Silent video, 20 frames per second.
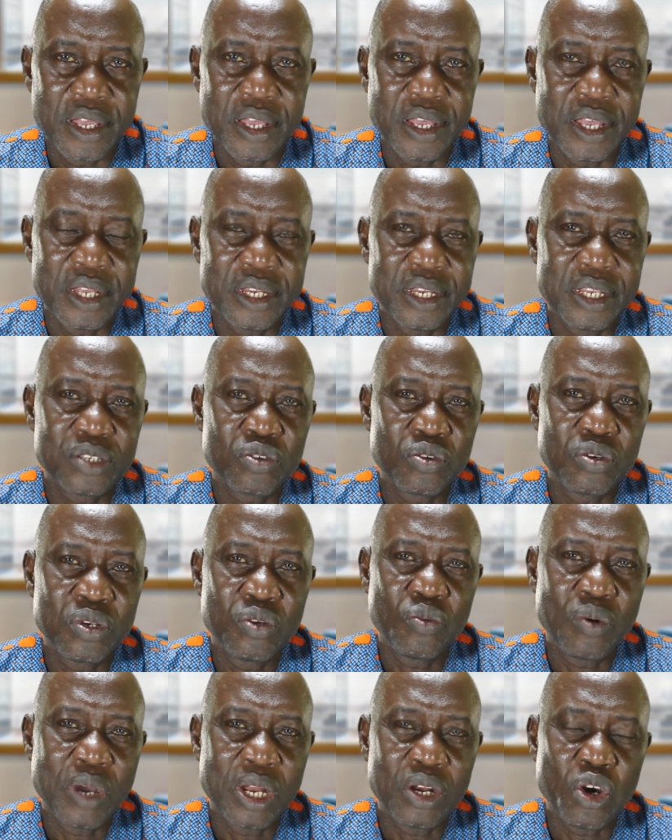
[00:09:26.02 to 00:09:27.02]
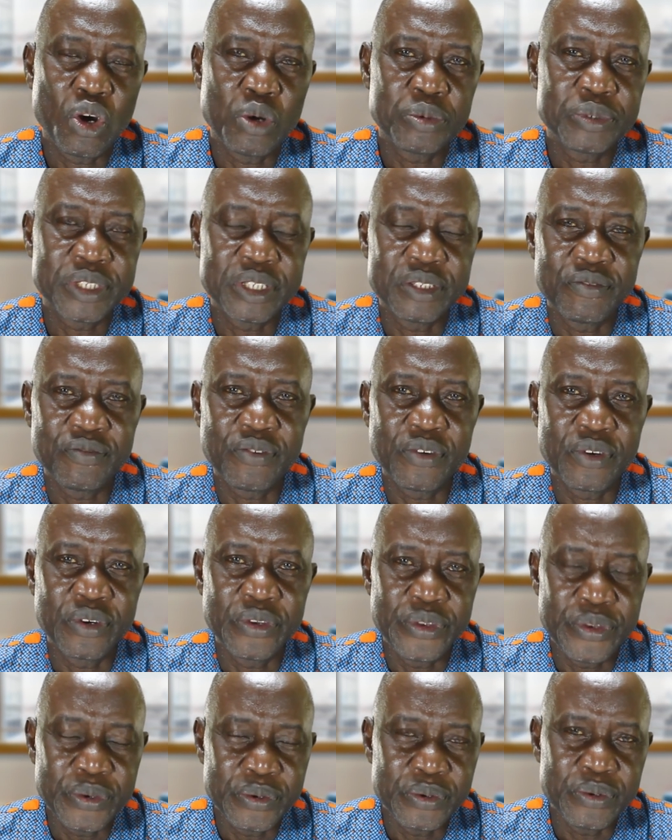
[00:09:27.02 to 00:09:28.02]
And there's only one option for
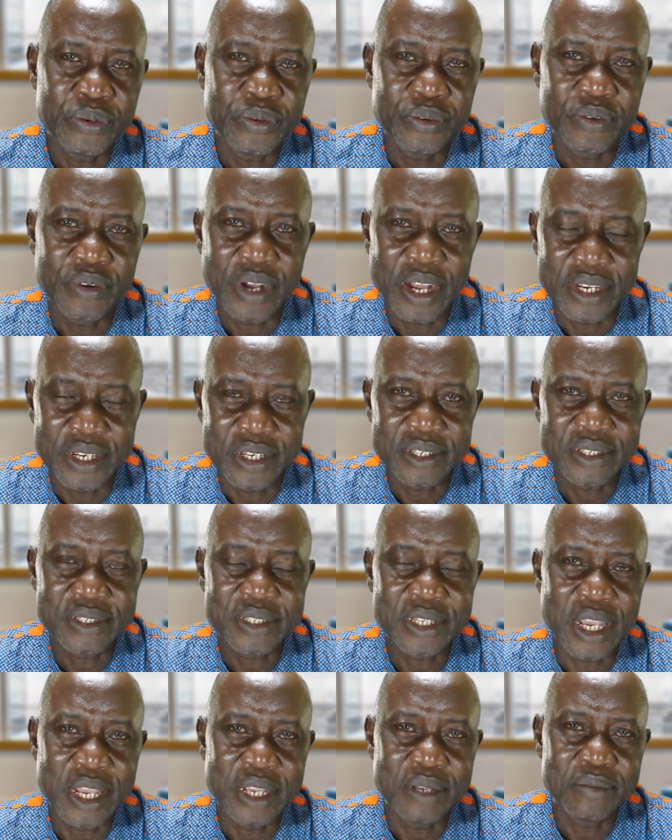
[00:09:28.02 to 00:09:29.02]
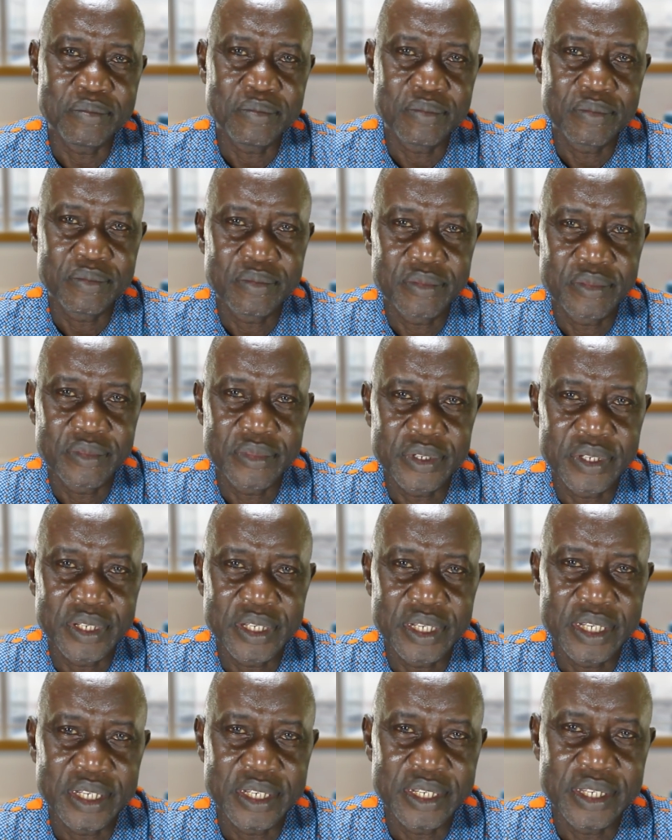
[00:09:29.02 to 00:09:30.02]
you at this time.
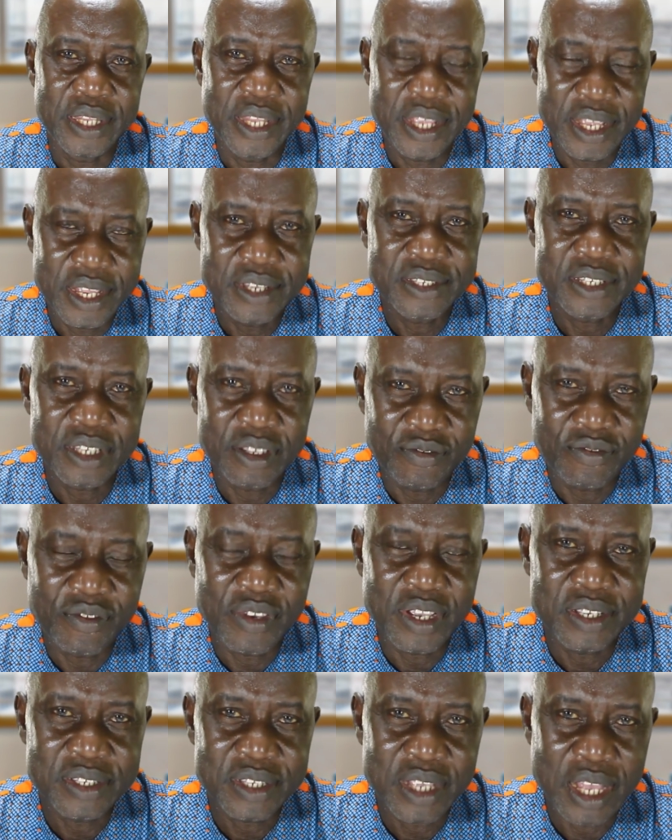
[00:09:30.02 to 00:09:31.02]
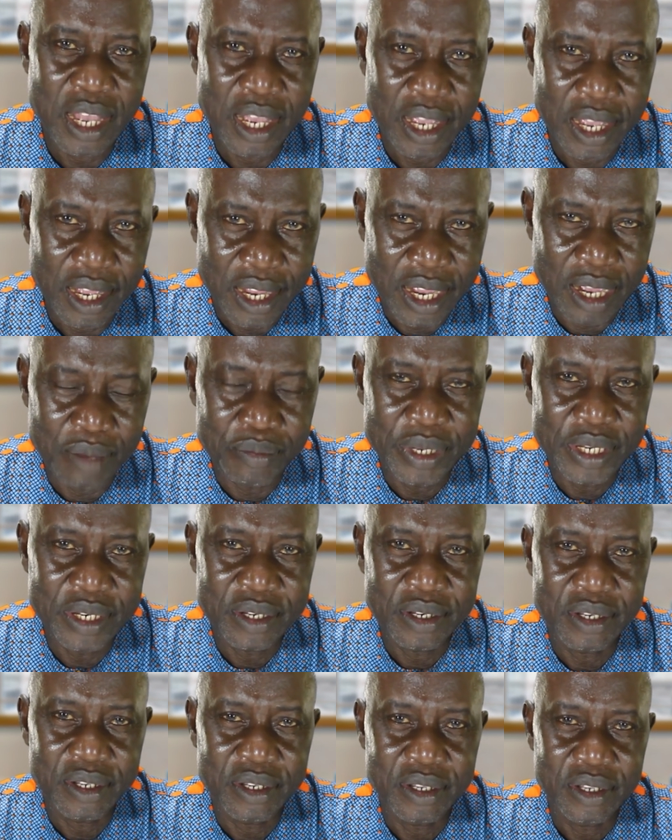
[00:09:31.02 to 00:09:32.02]
These events are
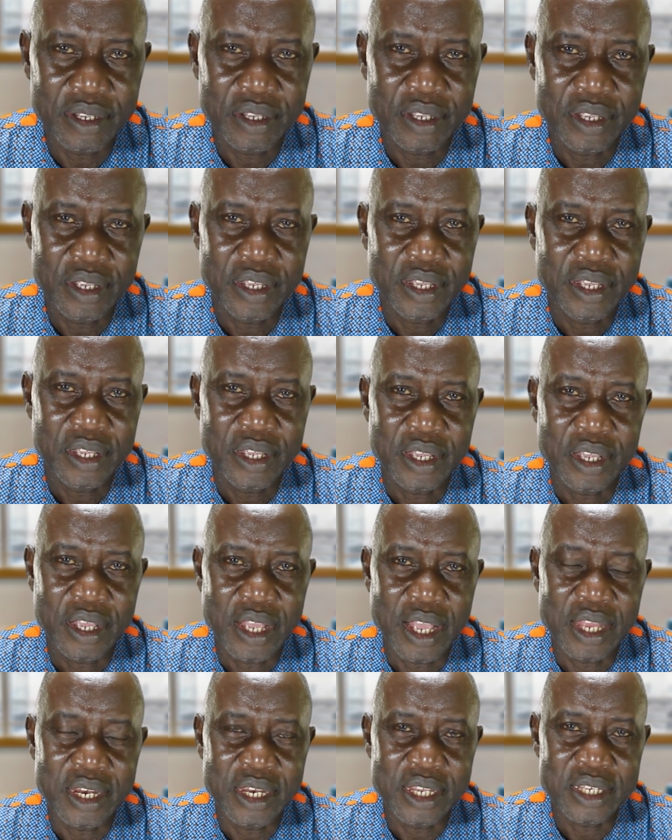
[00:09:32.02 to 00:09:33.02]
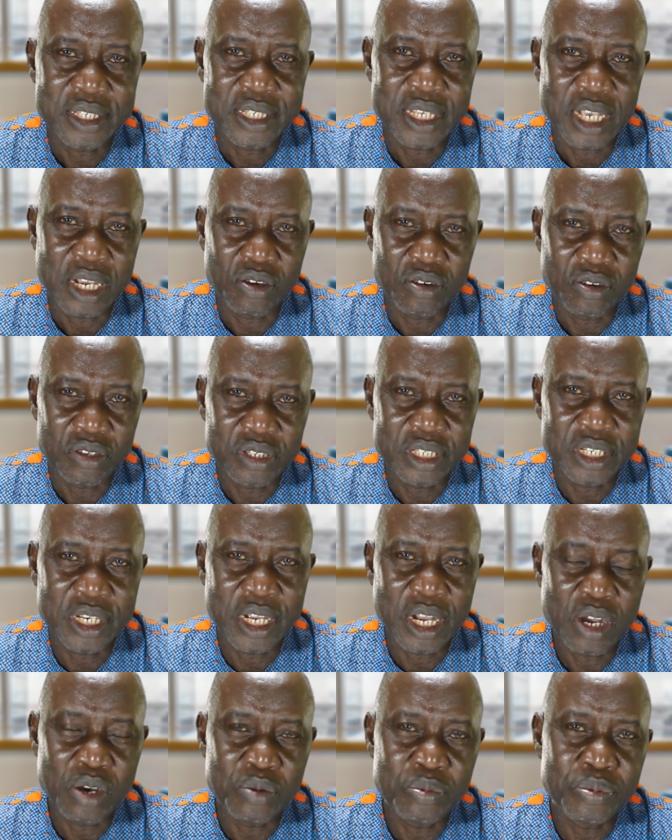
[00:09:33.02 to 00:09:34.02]
coming, and the
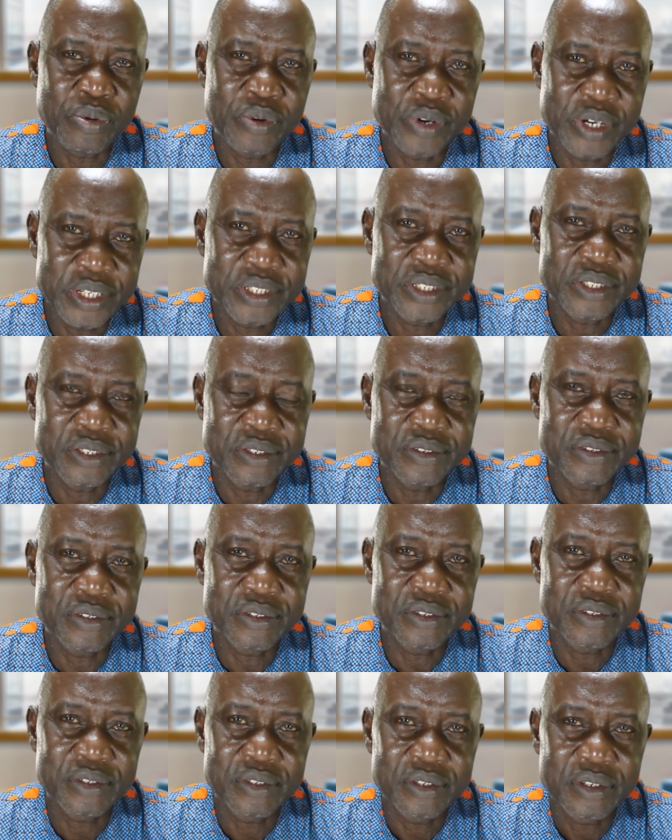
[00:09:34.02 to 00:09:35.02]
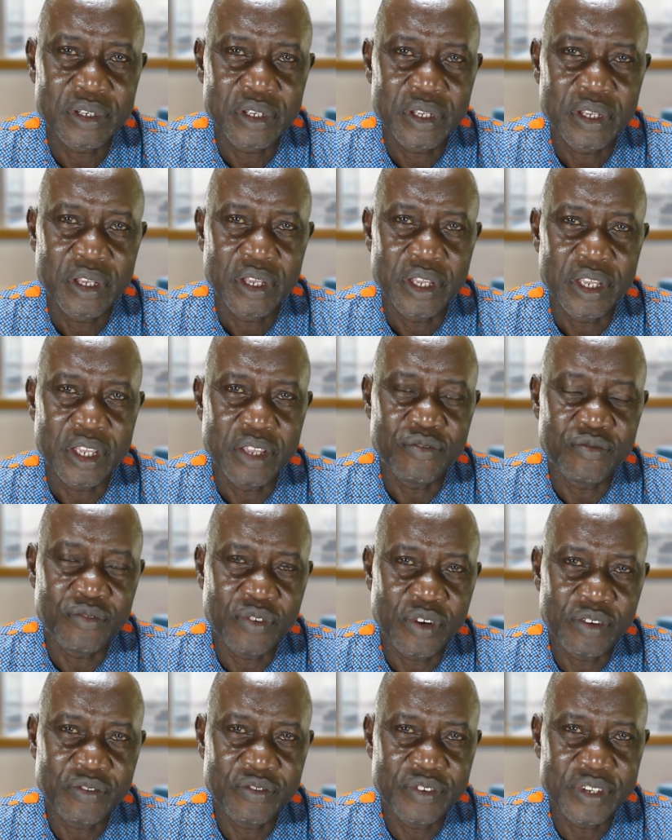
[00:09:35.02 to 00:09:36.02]
psychological operations
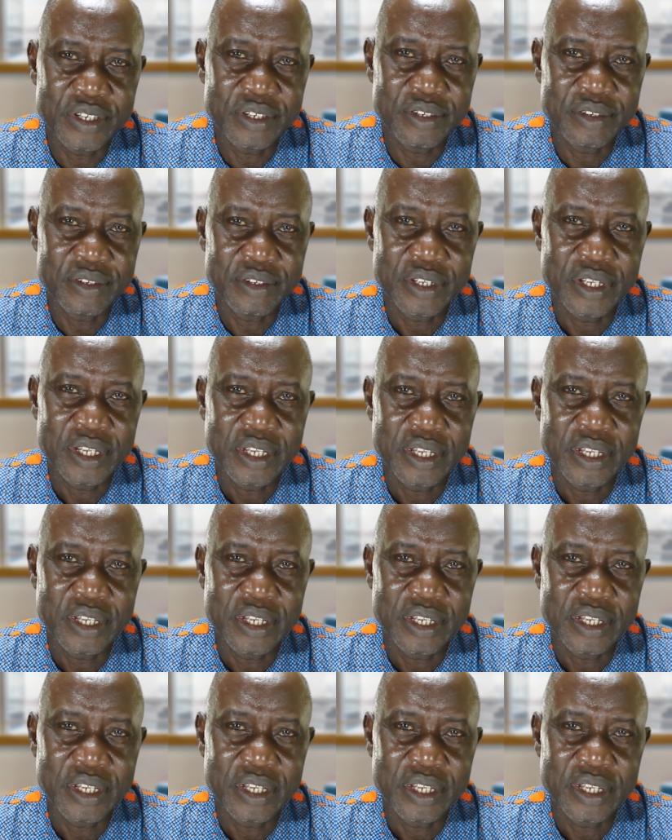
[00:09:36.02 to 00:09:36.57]
involving